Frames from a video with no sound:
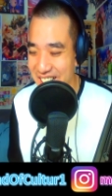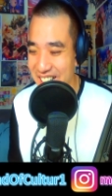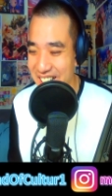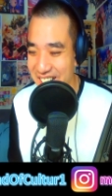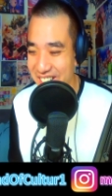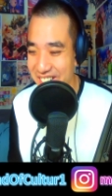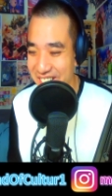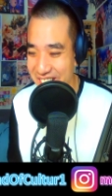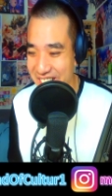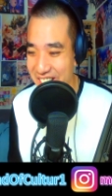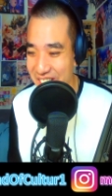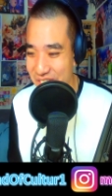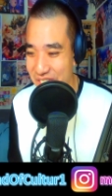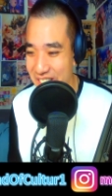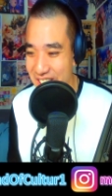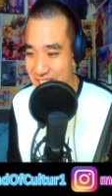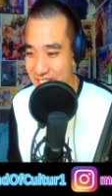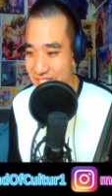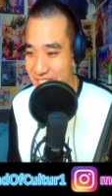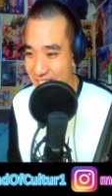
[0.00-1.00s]
oh, look at her
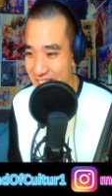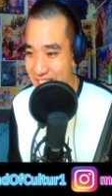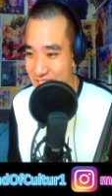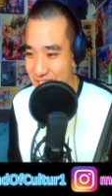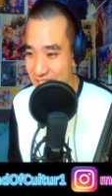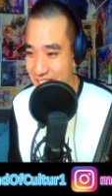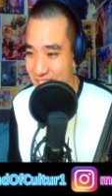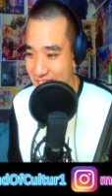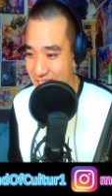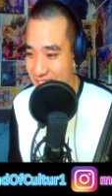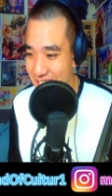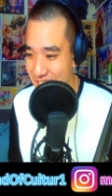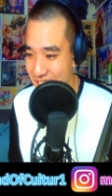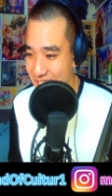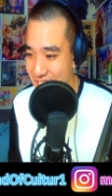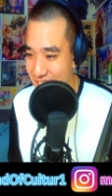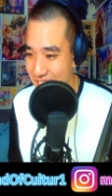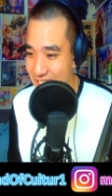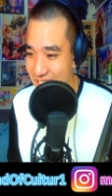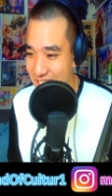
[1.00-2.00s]
pissed face, man.
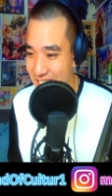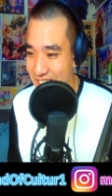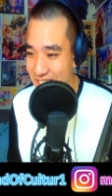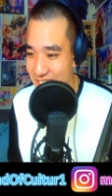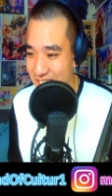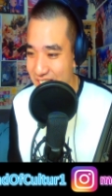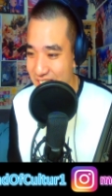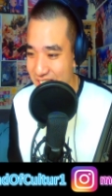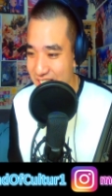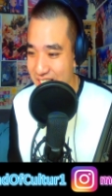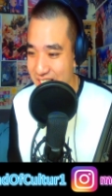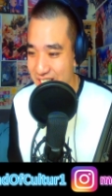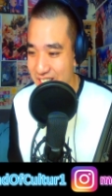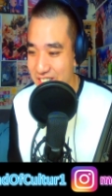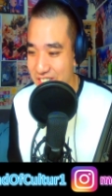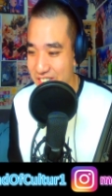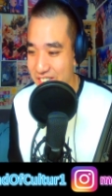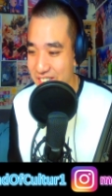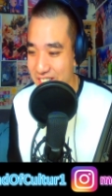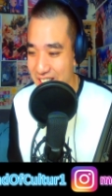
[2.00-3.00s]

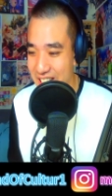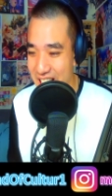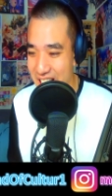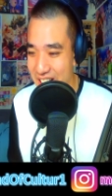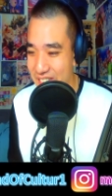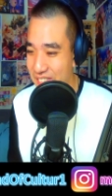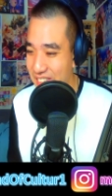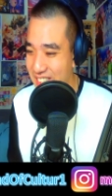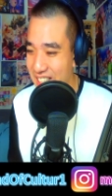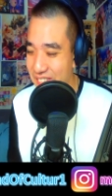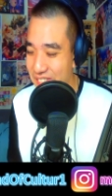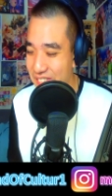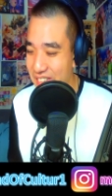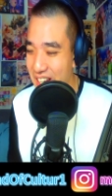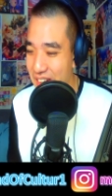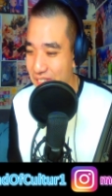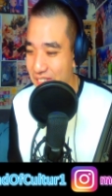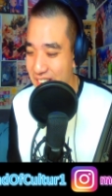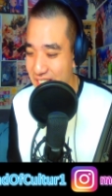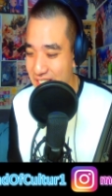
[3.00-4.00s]
Dude, every time we
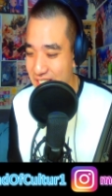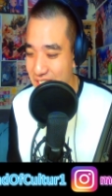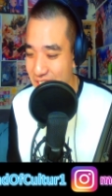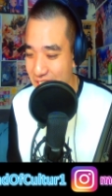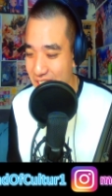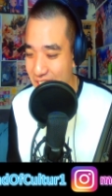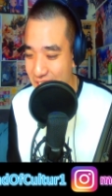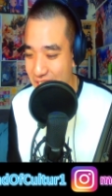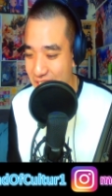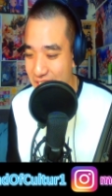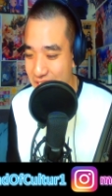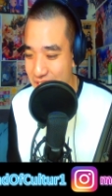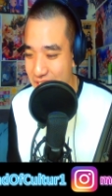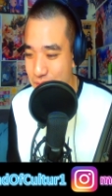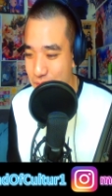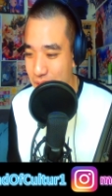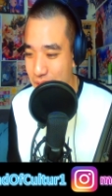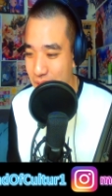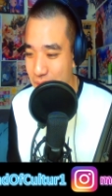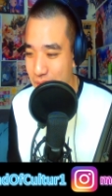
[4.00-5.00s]
have a this sort of like
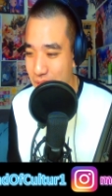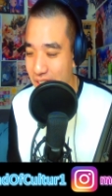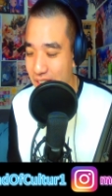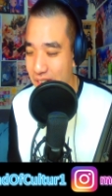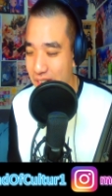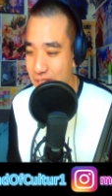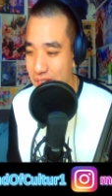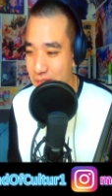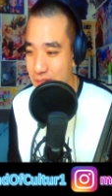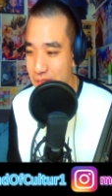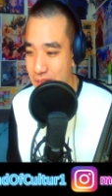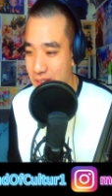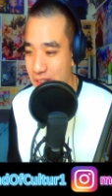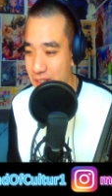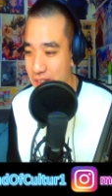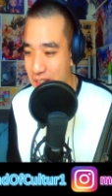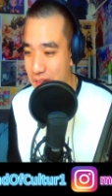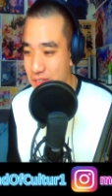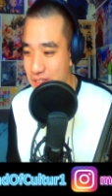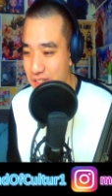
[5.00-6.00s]
part of the in
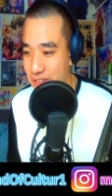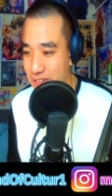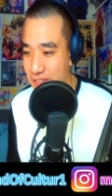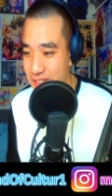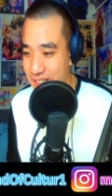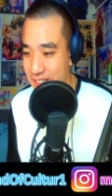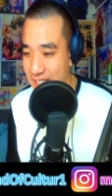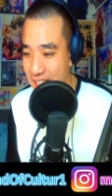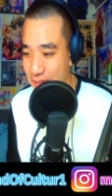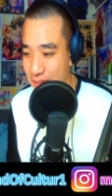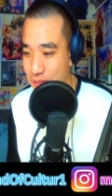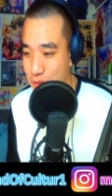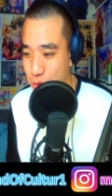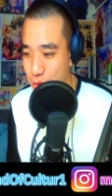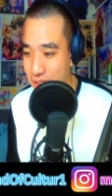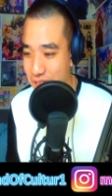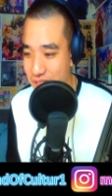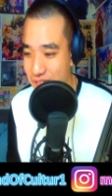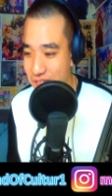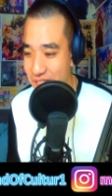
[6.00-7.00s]
the episode like they have
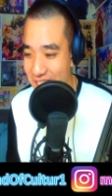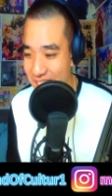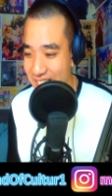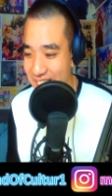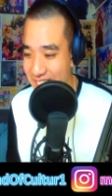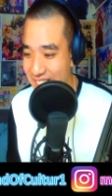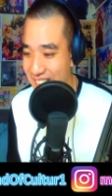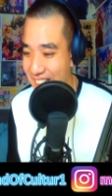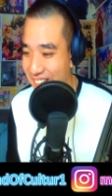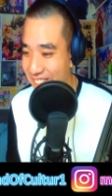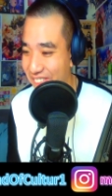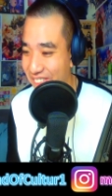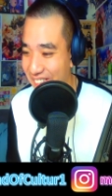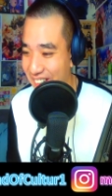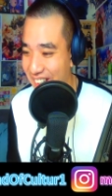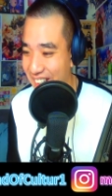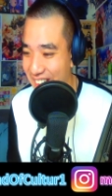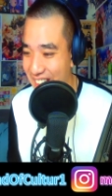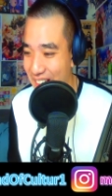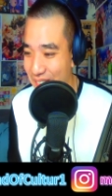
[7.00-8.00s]
drip, man. They
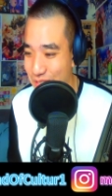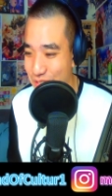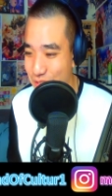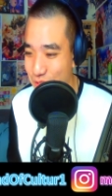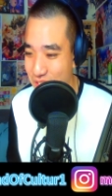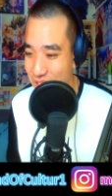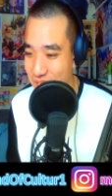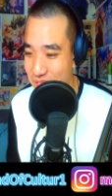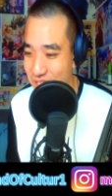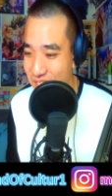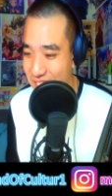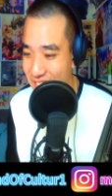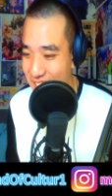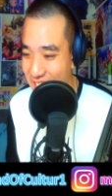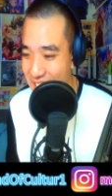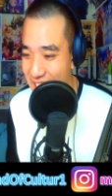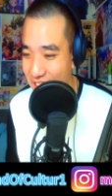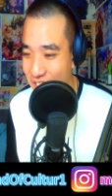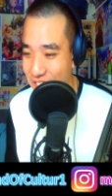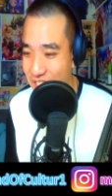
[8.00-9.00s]
really have drip in
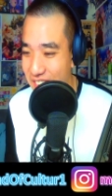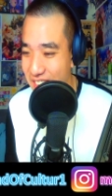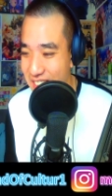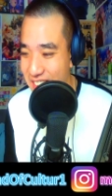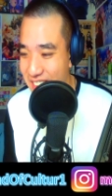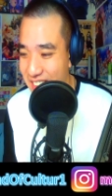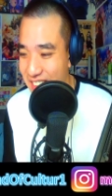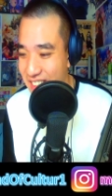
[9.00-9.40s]
the outfit.